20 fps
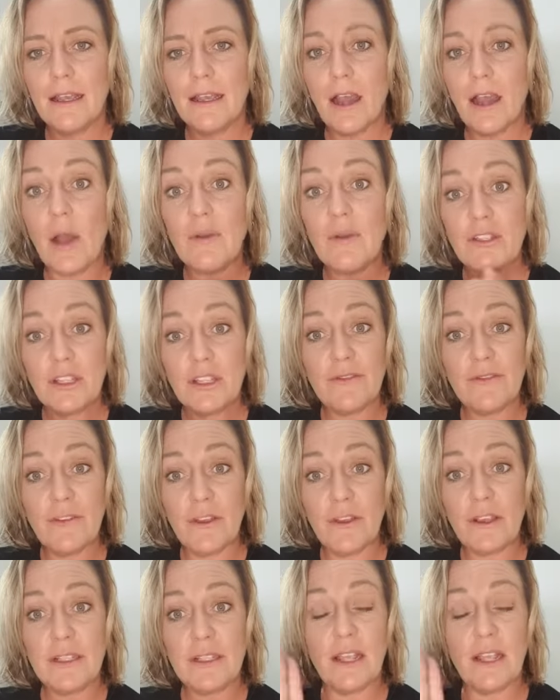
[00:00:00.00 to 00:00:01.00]
I was just
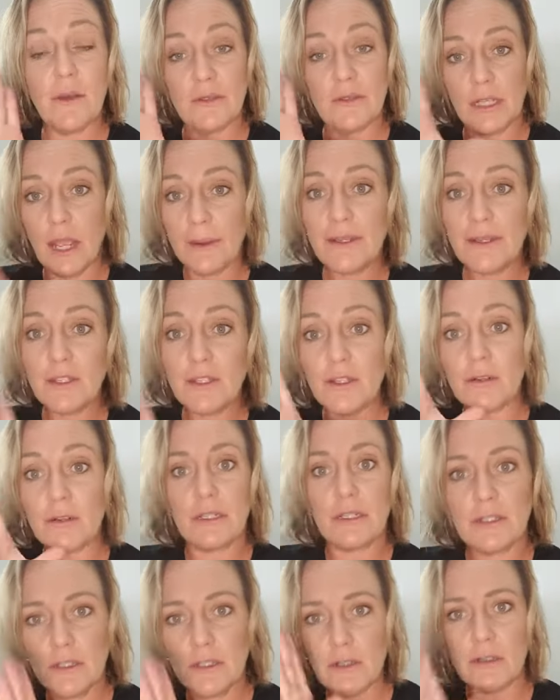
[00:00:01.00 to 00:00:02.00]
focusing, I was going to
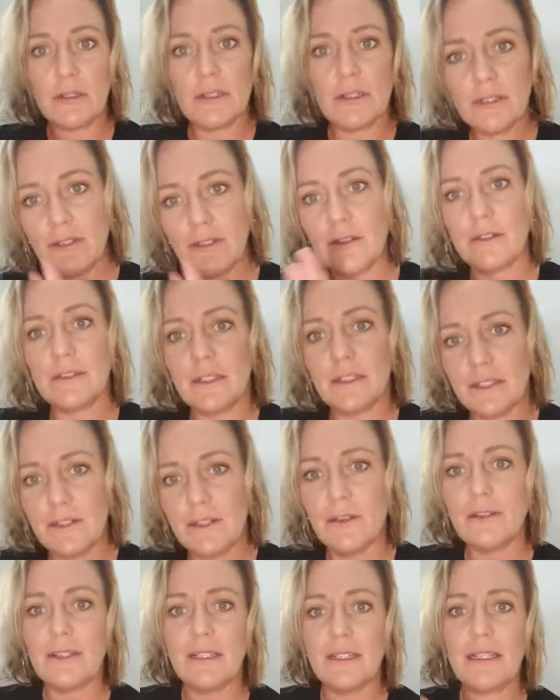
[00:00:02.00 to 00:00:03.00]
doctors, doctors, doctors,
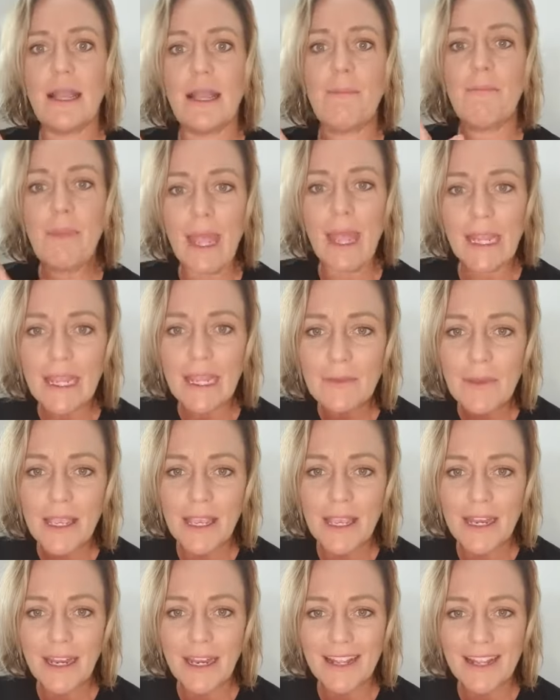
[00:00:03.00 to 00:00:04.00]
doctors, and banging my
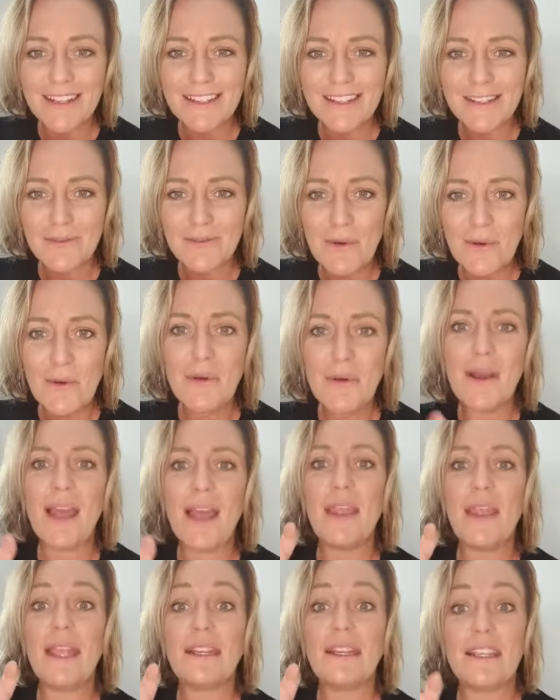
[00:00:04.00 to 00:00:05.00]
head against the wall.
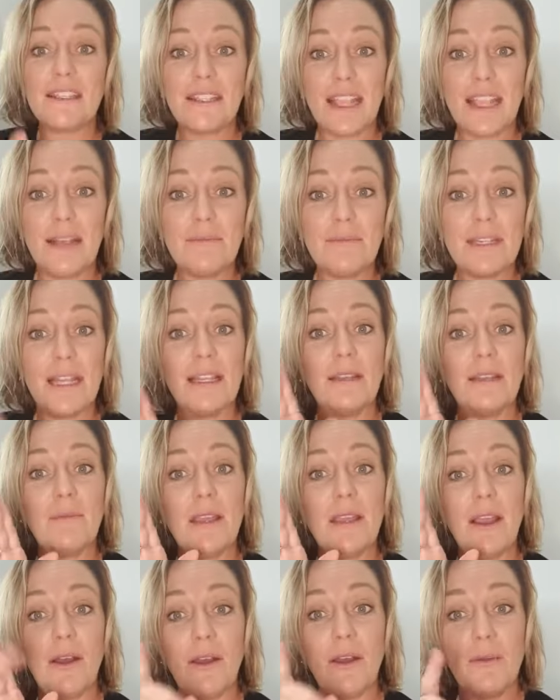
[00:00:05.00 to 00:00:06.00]
And they just kept telling
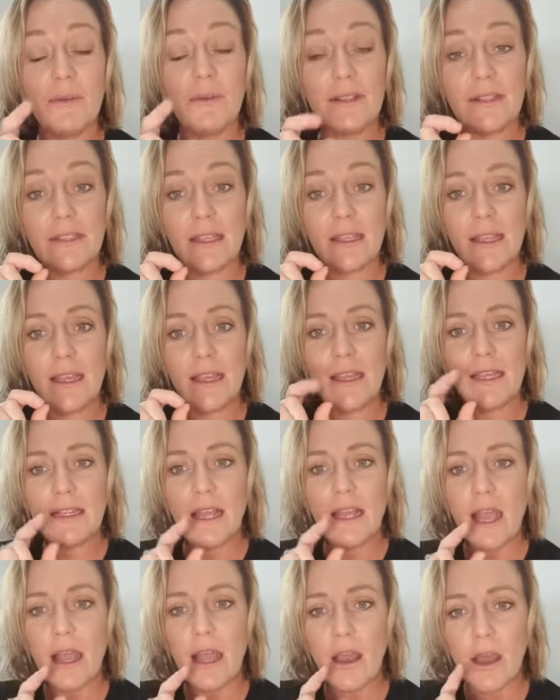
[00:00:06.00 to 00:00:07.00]
me I was,
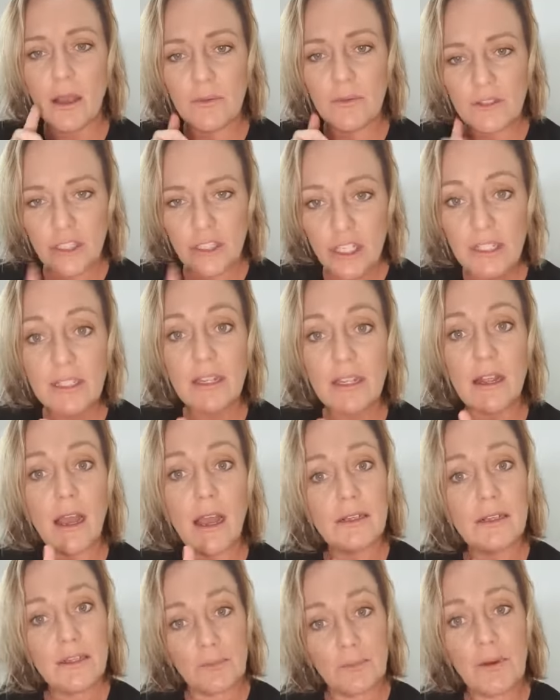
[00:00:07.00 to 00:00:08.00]
it was just
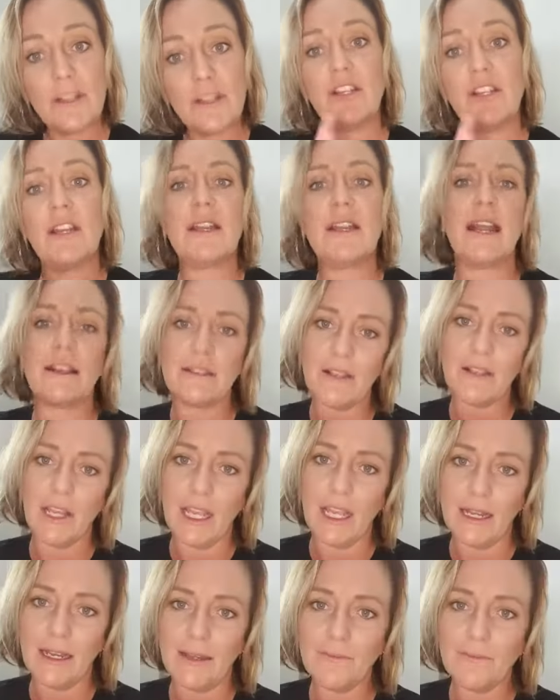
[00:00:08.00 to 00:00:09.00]
depression and
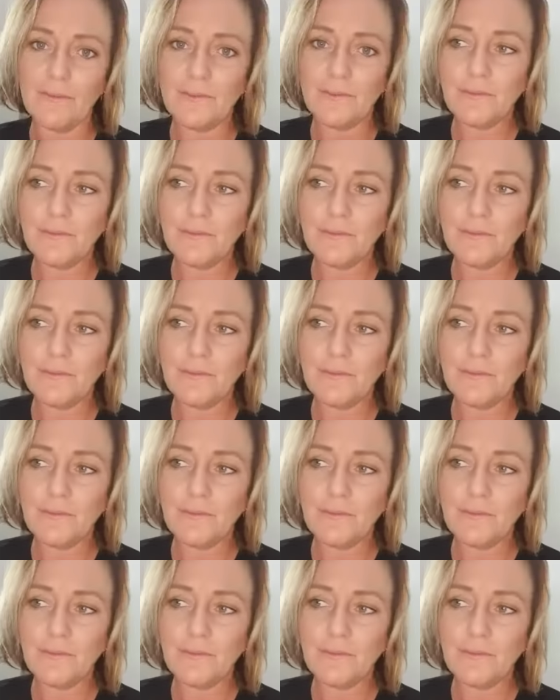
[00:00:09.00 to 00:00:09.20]
anxiety.